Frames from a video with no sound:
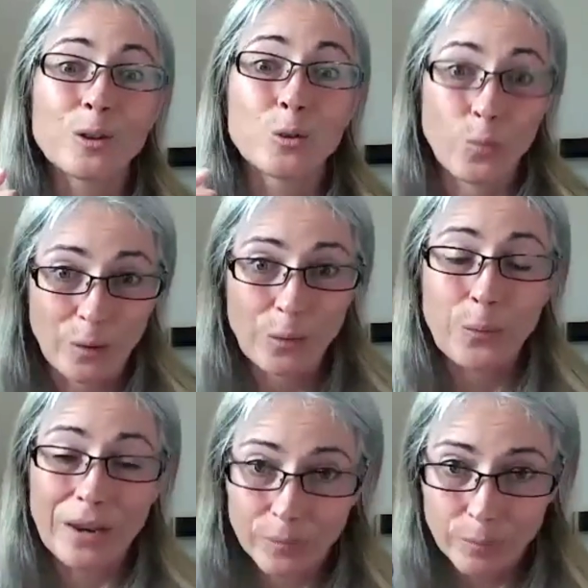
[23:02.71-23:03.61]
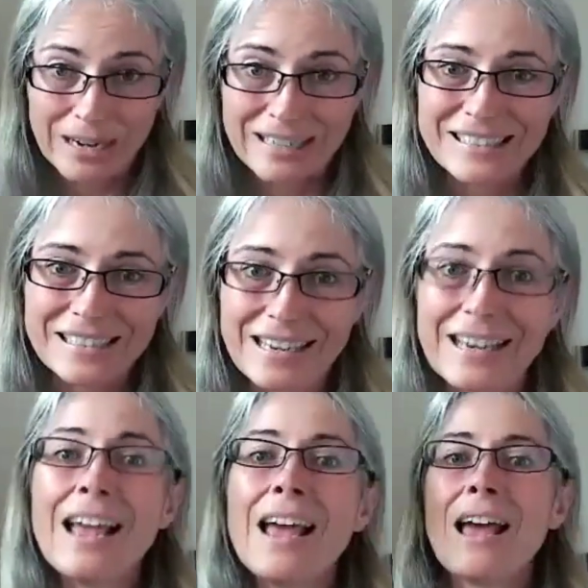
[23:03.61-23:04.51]
the 12th week of
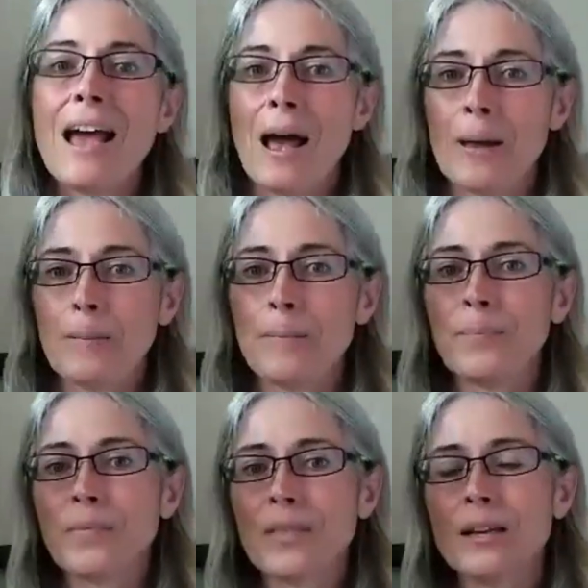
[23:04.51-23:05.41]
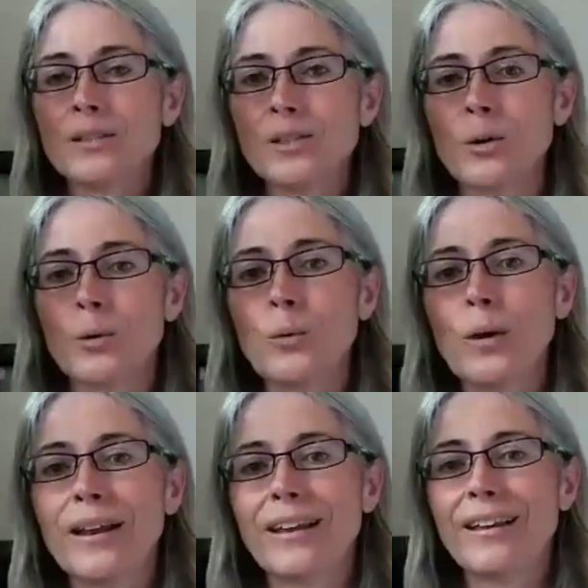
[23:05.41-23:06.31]
pregnancy. So